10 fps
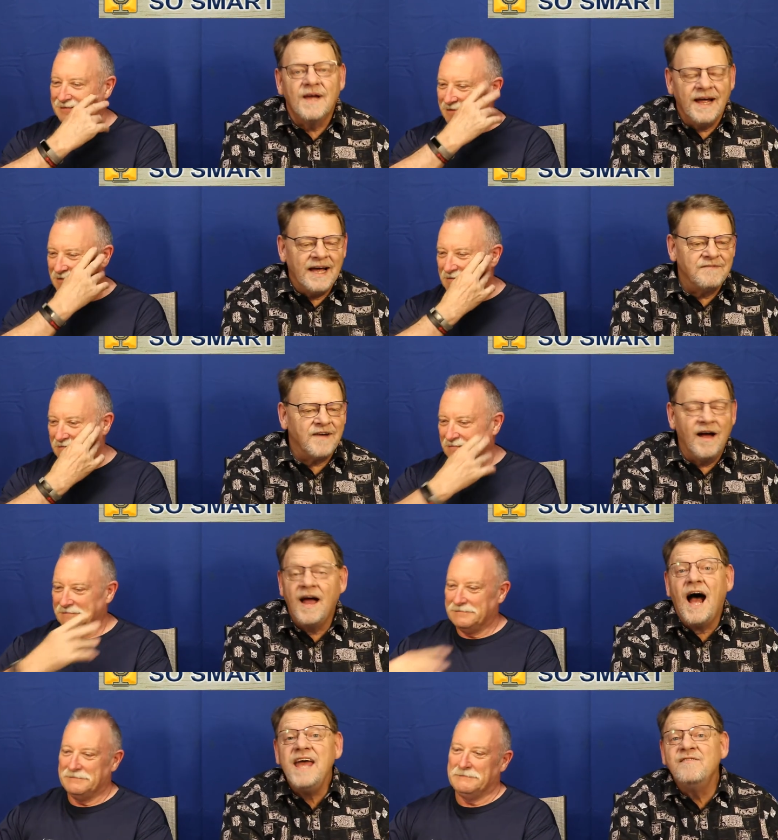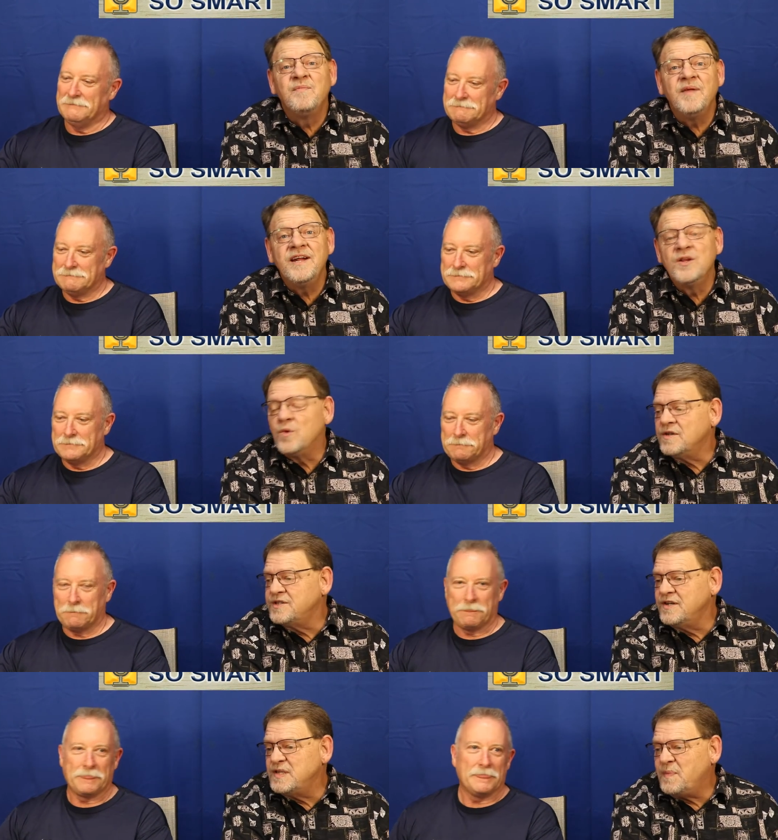Speaker 1: I have. I, I, even played in the
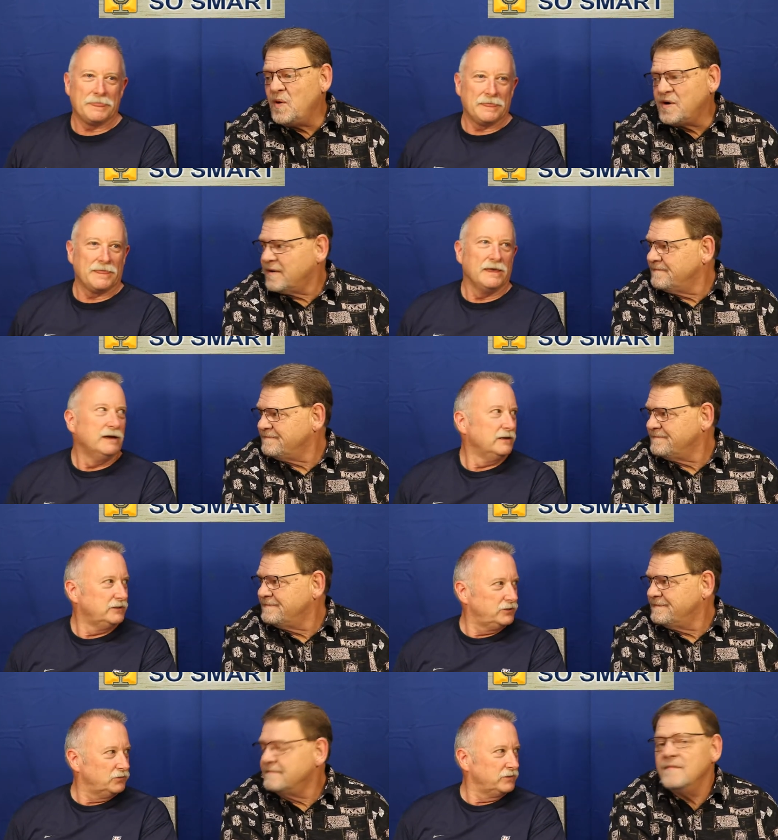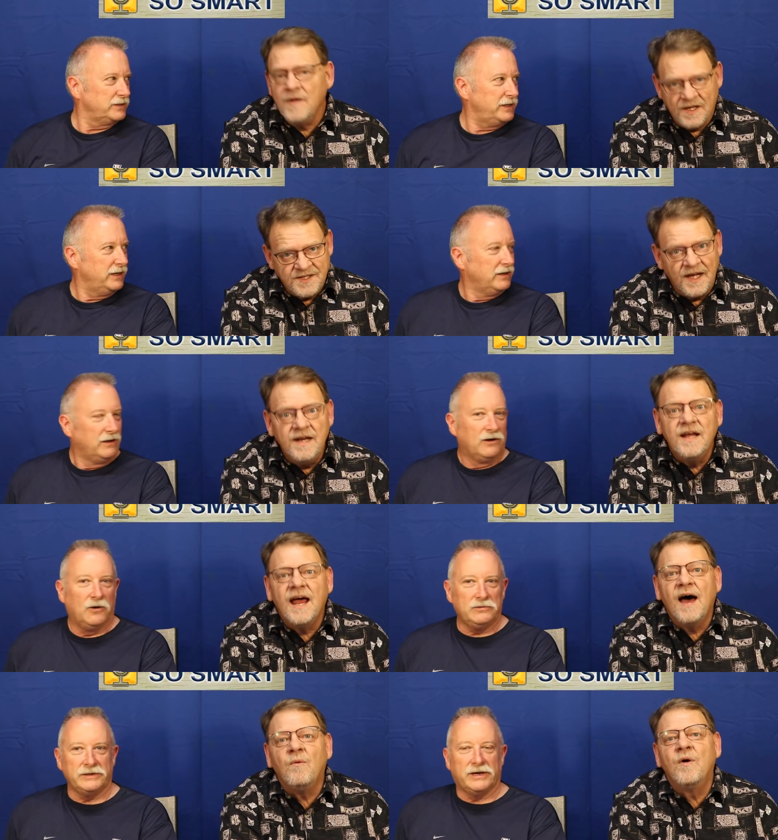World Series of Poker. Did you really? Yes, I
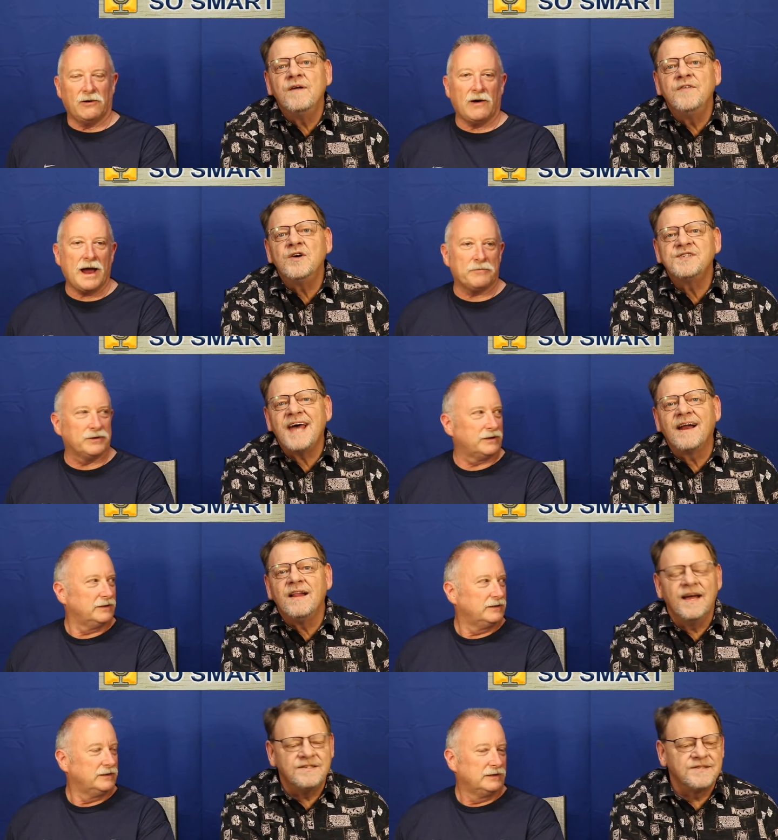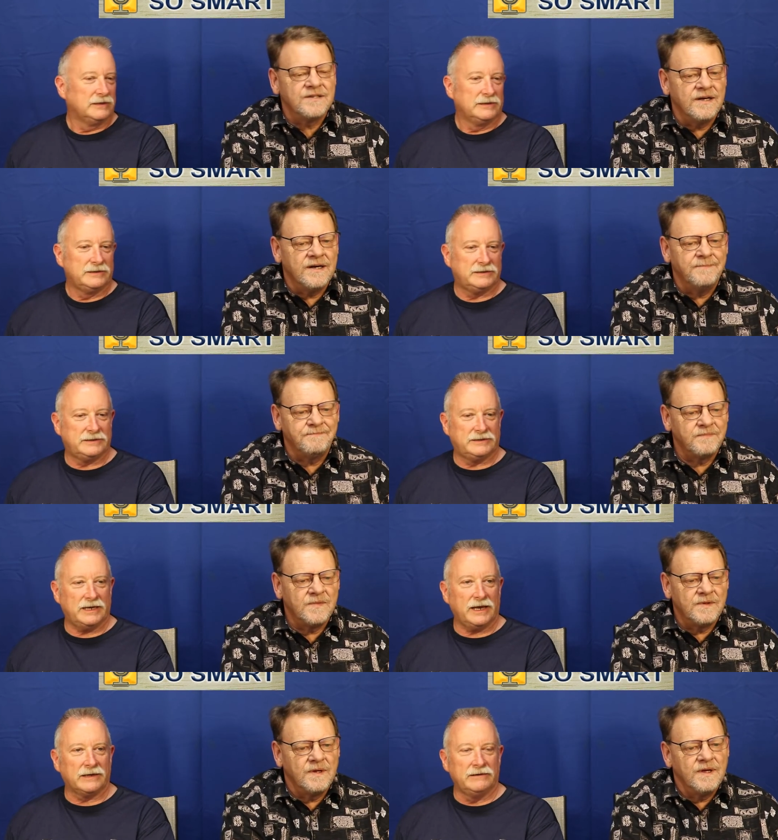did Holy at one crap. of their satellites. Um,
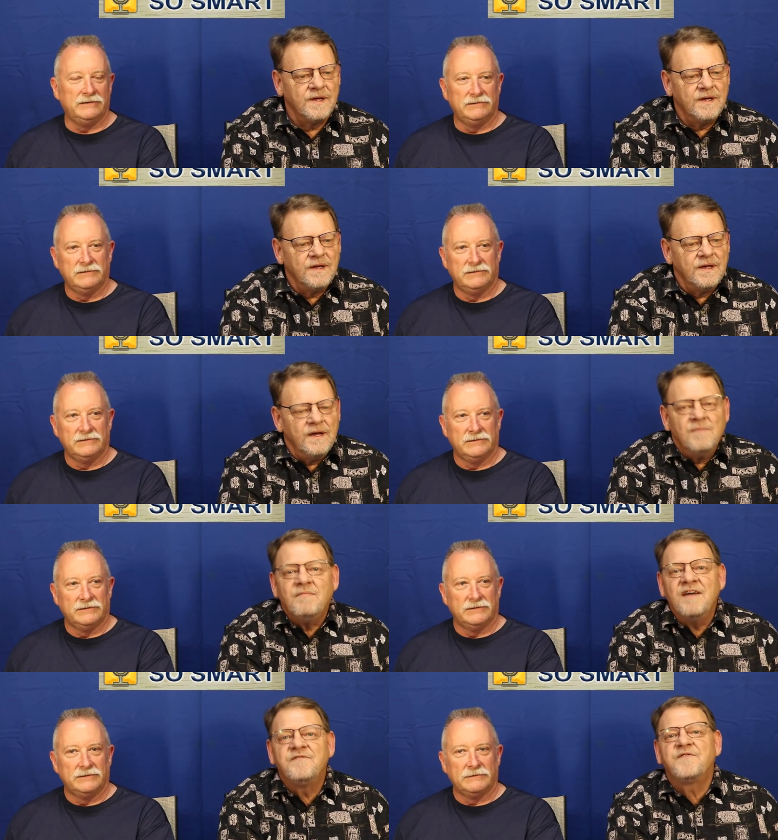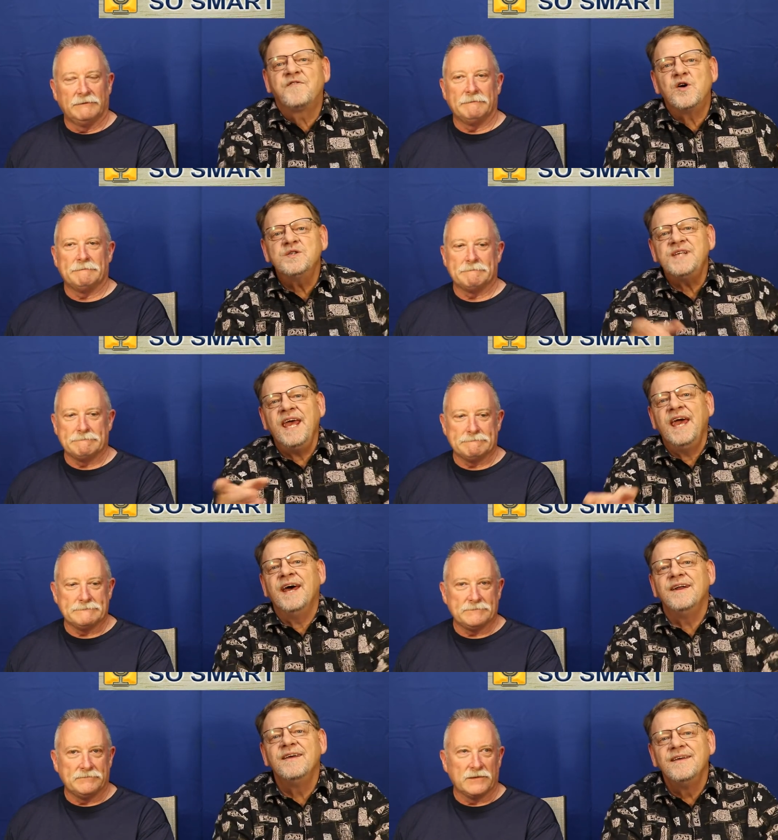Dang. My first
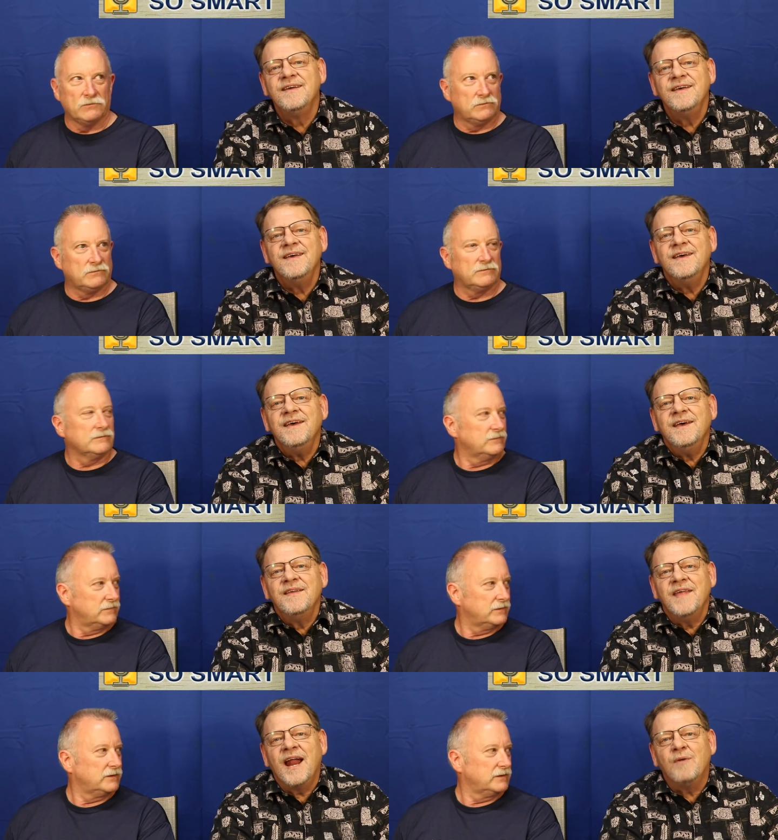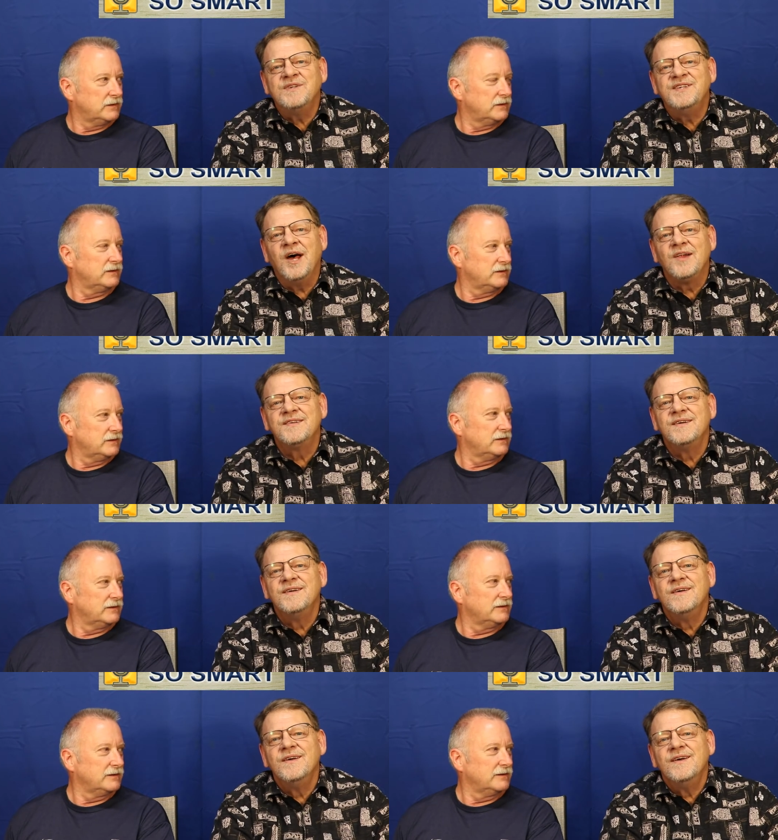hand that I was dealt
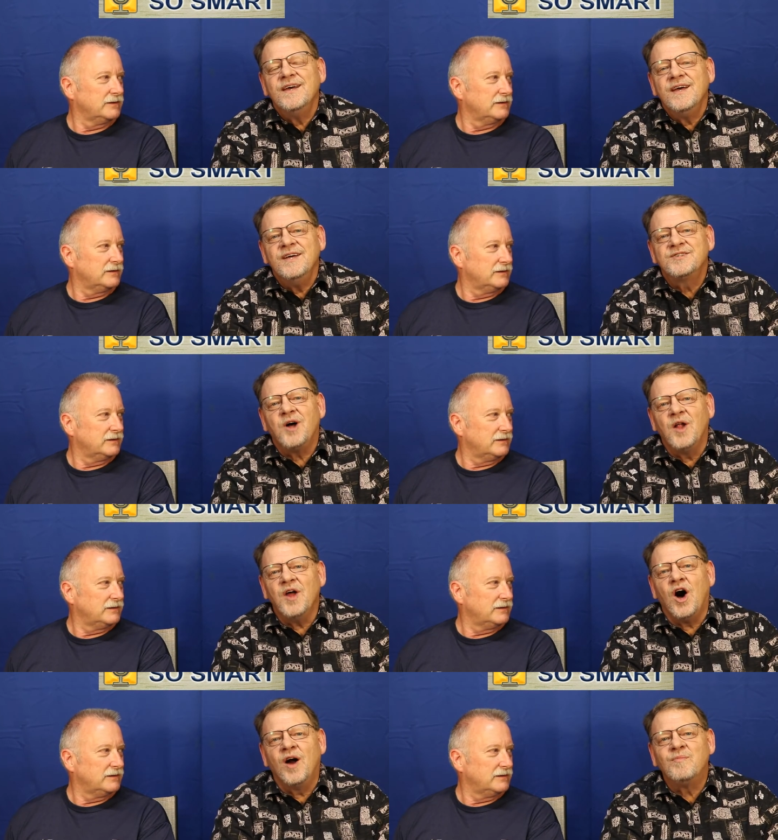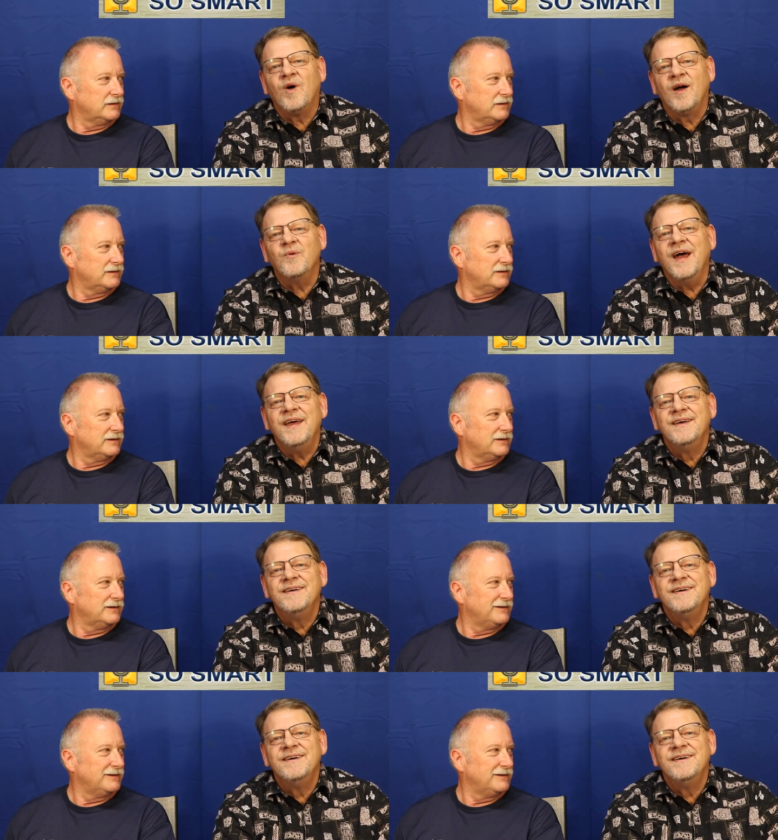is called On Broadway.